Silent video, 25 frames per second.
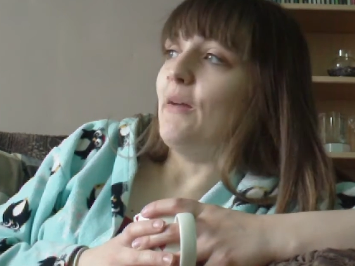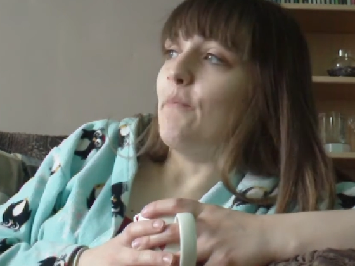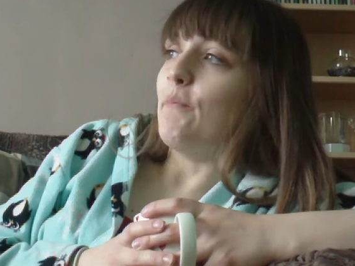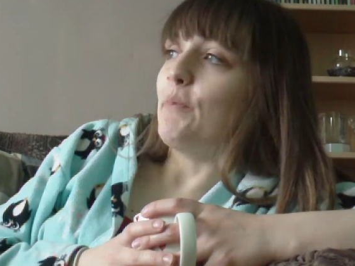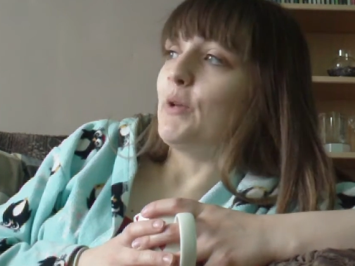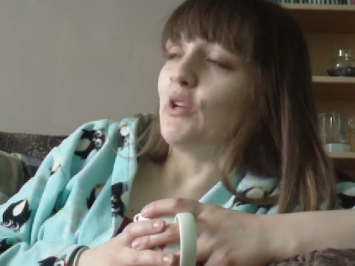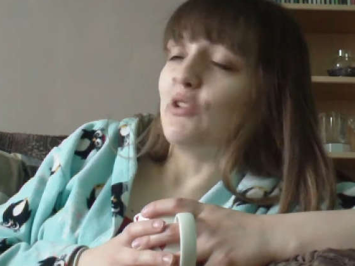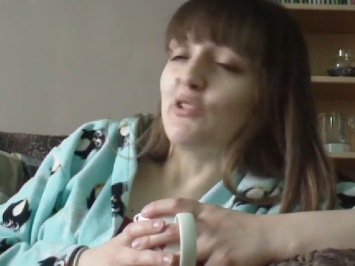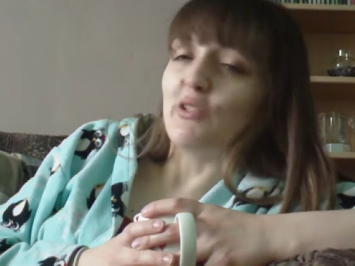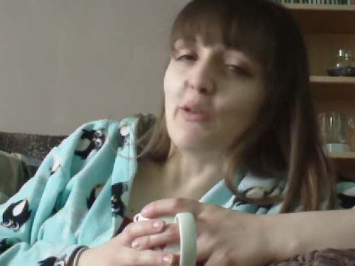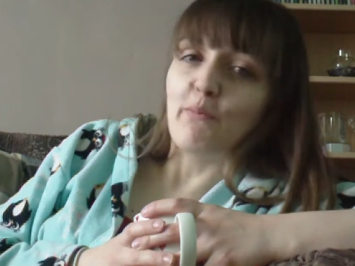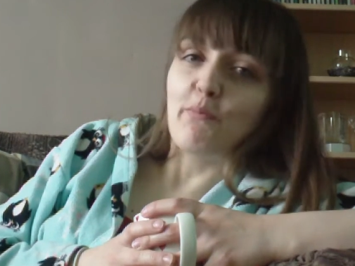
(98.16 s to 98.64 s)

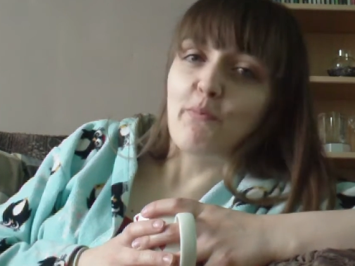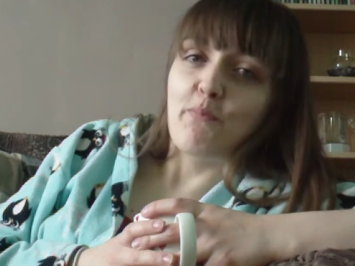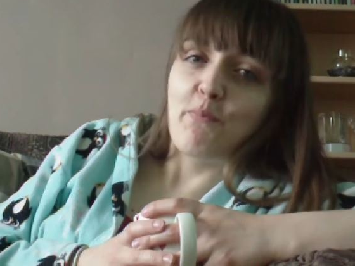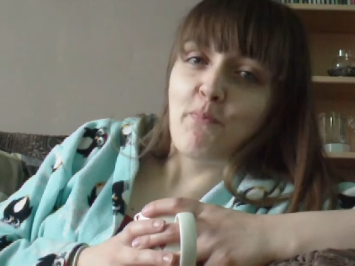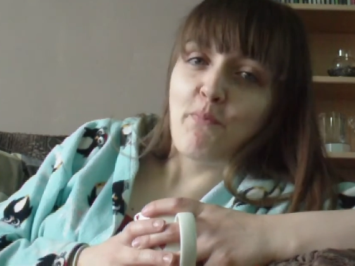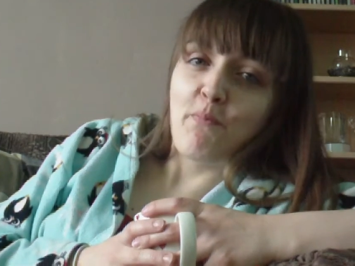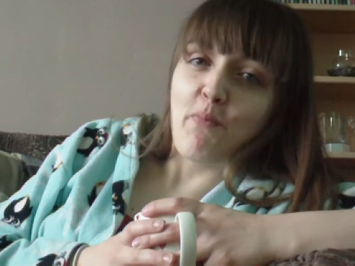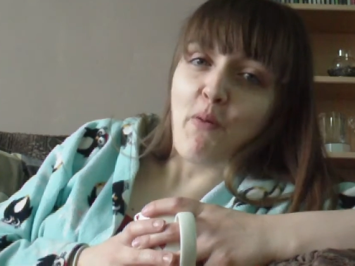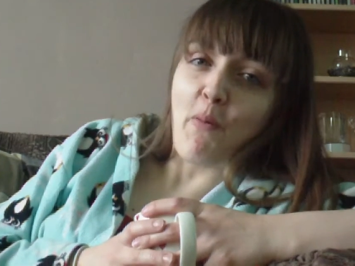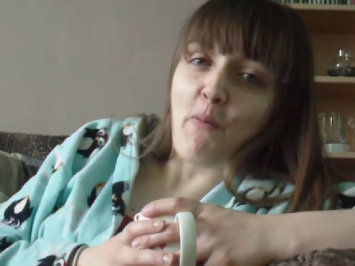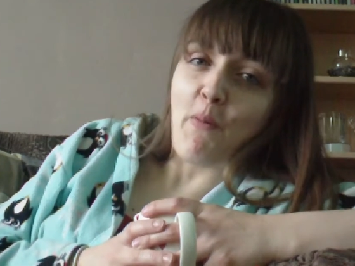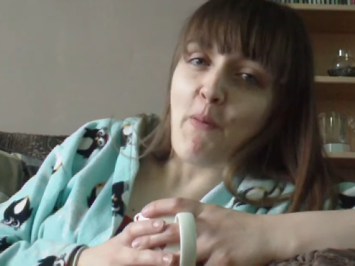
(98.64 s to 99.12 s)
because I
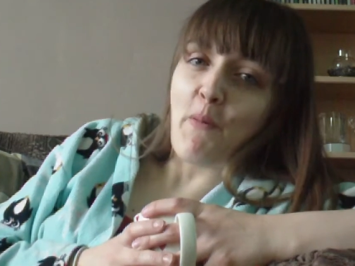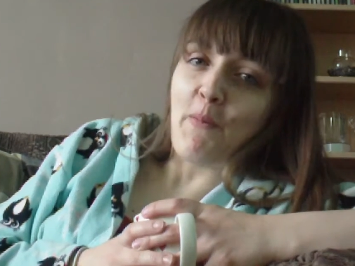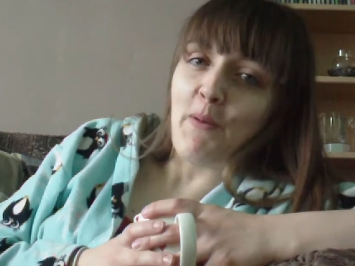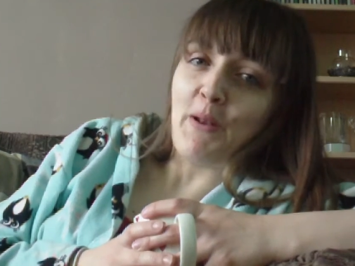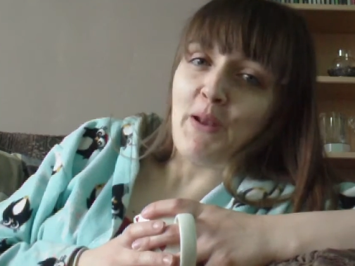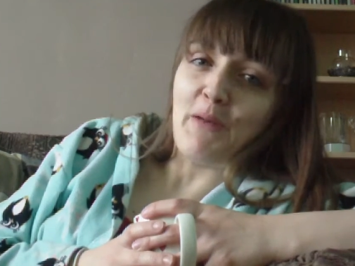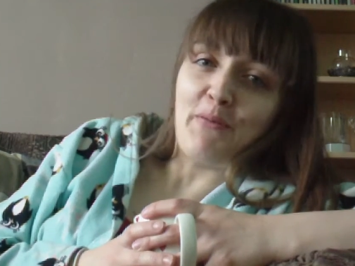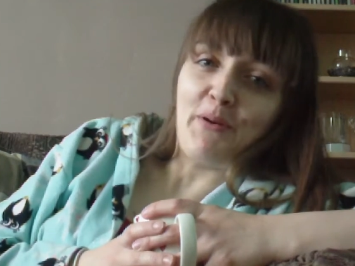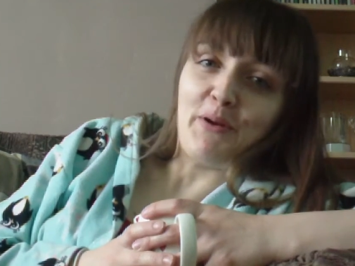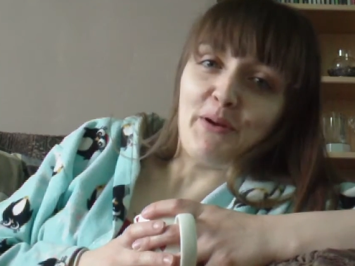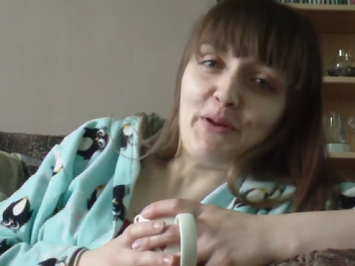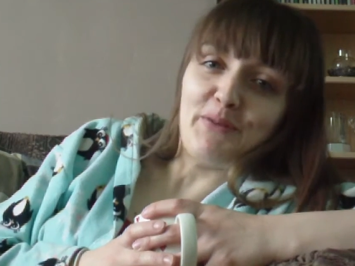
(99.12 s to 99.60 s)

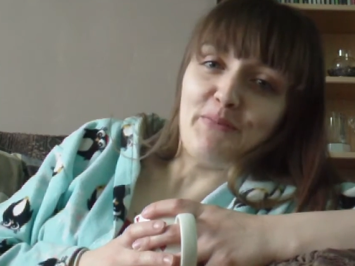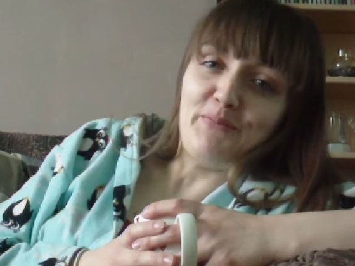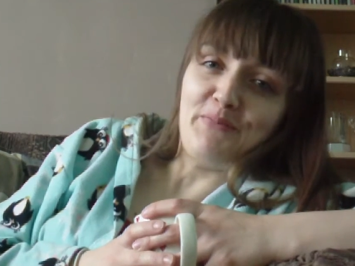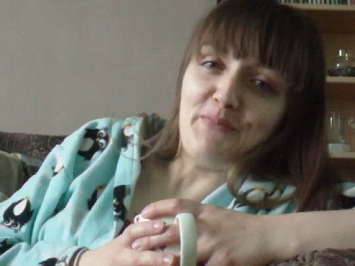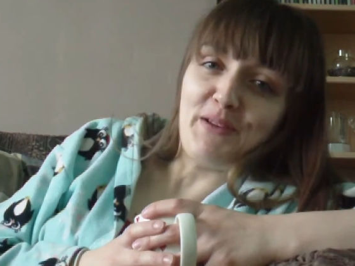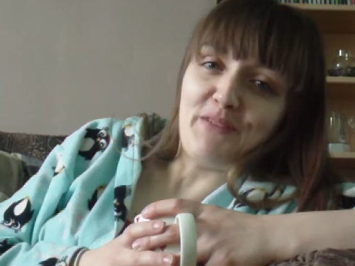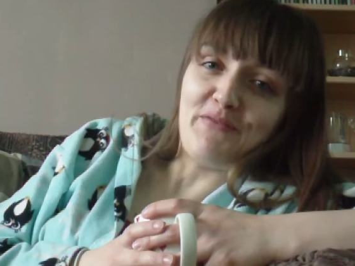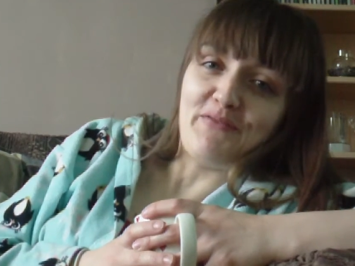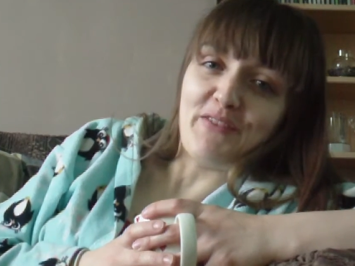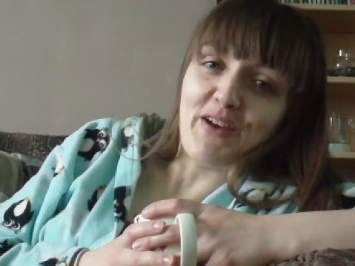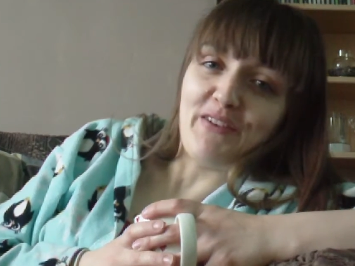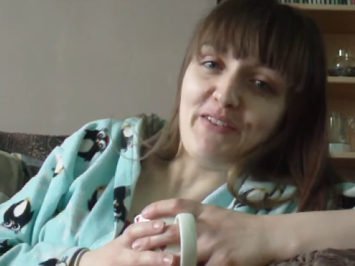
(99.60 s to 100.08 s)
probably wouldn't
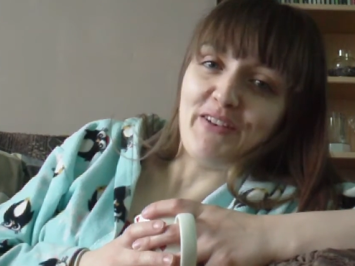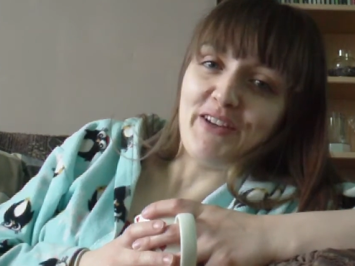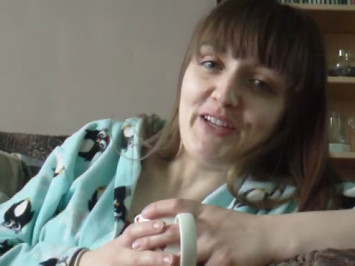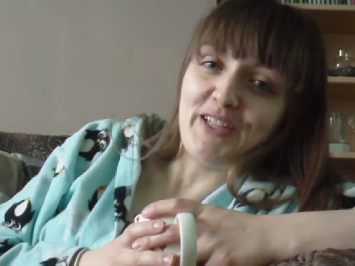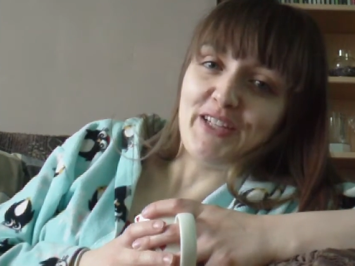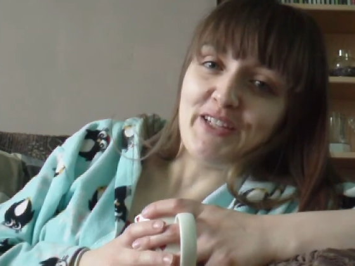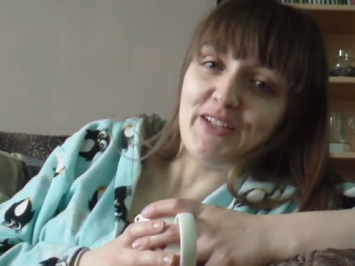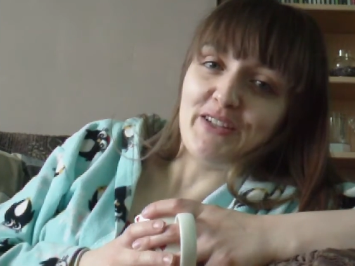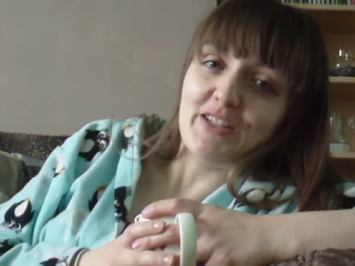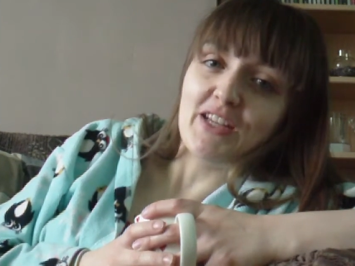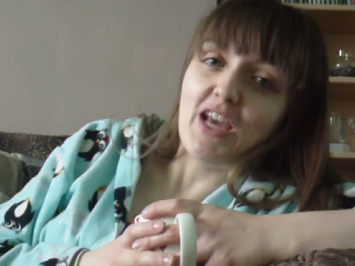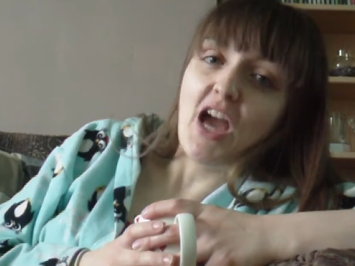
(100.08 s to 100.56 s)
be very
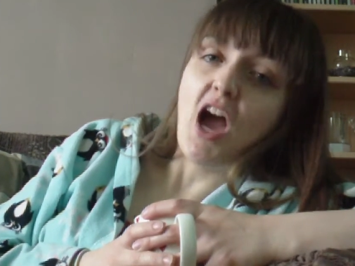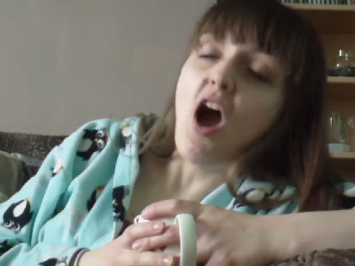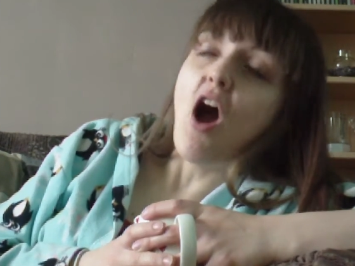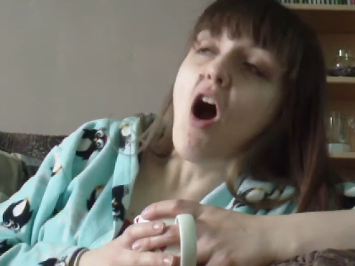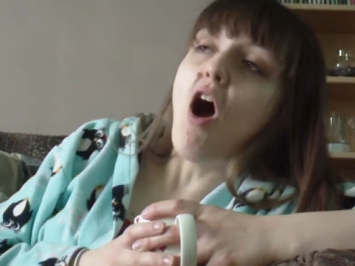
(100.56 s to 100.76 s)
good.